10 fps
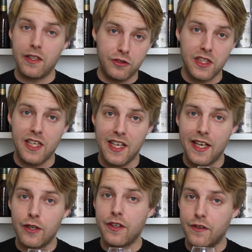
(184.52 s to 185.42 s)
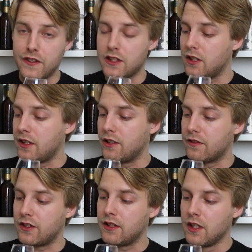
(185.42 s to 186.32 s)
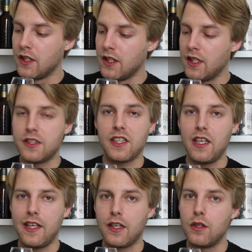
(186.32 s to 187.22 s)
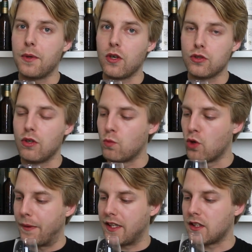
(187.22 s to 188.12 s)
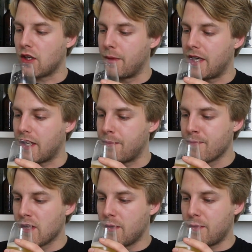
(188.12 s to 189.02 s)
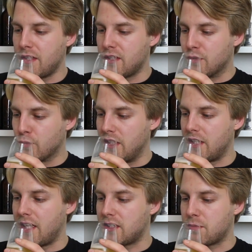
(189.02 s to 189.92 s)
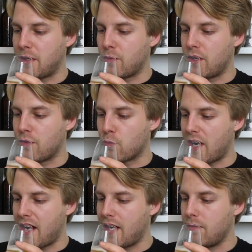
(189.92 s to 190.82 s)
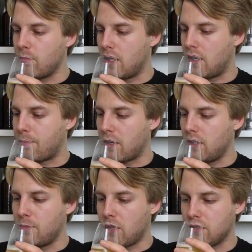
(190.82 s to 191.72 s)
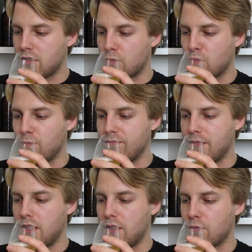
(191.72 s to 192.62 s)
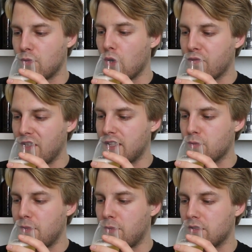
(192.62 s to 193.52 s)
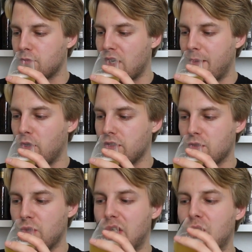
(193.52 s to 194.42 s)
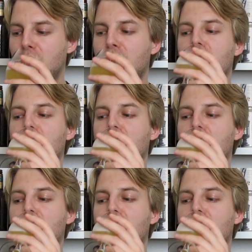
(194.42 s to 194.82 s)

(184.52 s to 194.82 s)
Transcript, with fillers: Mikkeller San Diego, their facility over in San Diego, but also at Warpigs in Copenhagen. But this is really nice. It's made with rye, uh, barley malt, and uh, oat flakes, wheat malt, and rye malt as well.